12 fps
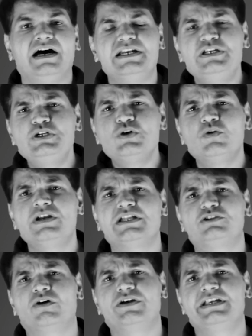a known
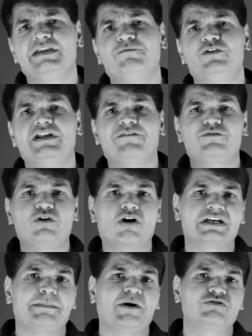authority would have
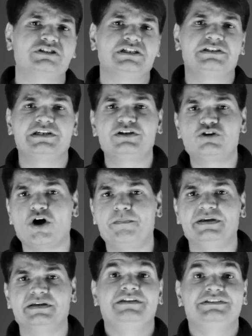talked about certain
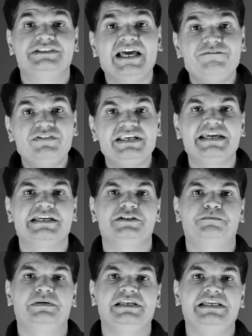topic. Then we take
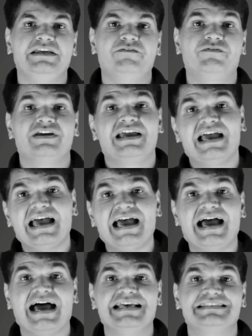his belief
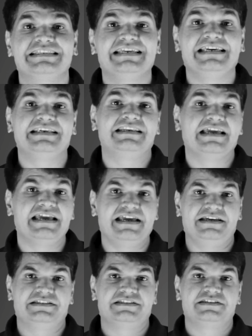as it
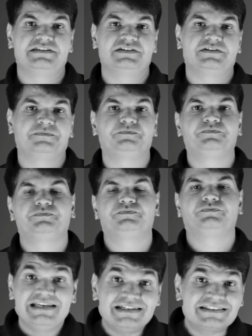is.
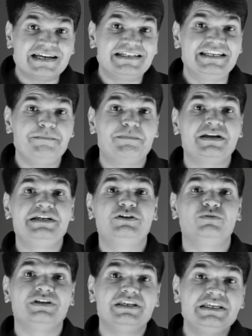Let's get deeper
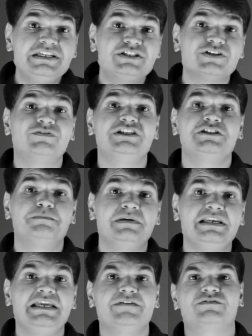into each of these
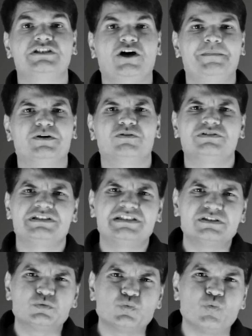beliefs now, because
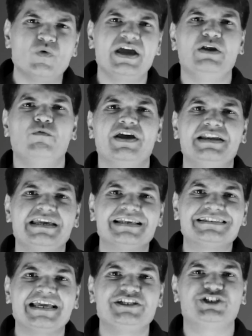it is very, very
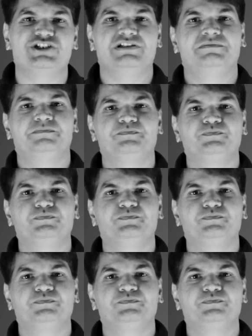essential